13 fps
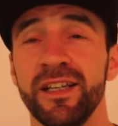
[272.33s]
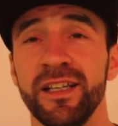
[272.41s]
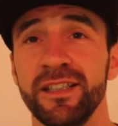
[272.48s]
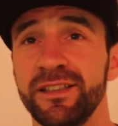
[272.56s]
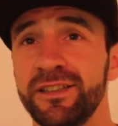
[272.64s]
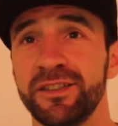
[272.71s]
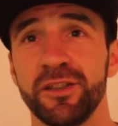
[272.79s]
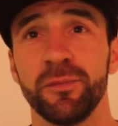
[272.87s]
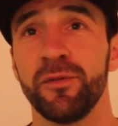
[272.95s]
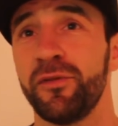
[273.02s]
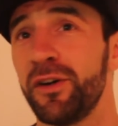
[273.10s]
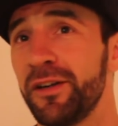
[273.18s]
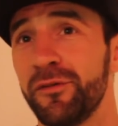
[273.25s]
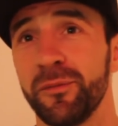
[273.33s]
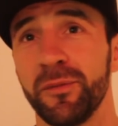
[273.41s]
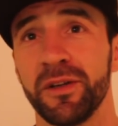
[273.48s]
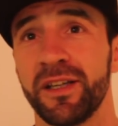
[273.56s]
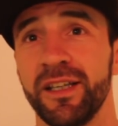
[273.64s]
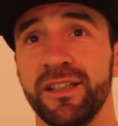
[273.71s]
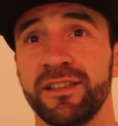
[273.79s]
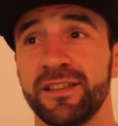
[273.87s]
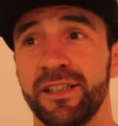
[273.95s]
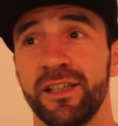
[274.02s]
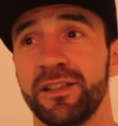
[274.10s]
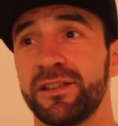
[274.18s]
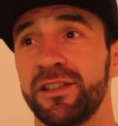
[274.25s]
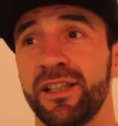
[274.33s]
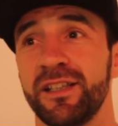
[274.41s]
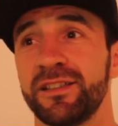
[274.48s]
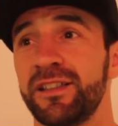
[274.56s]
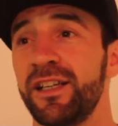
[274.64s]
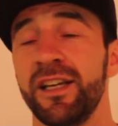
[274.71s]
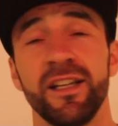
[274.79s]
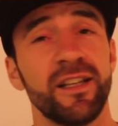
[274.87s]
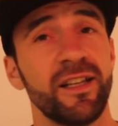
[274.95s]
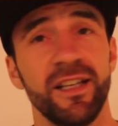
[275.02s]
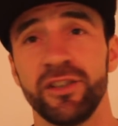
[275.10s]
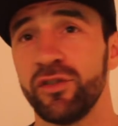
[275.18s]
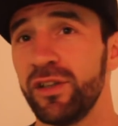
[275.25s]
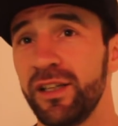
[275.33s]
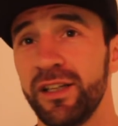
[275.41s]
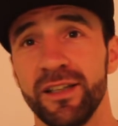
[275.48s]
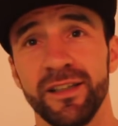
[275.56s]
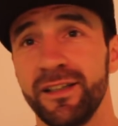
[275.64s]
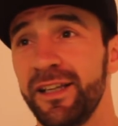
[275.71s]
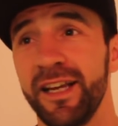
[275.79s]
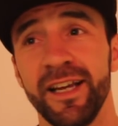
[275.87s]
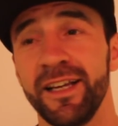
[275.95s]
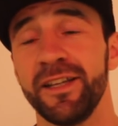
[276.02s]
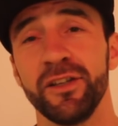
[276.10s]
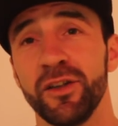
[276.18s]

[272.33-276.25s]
is to provide for my kids, and that's literally it.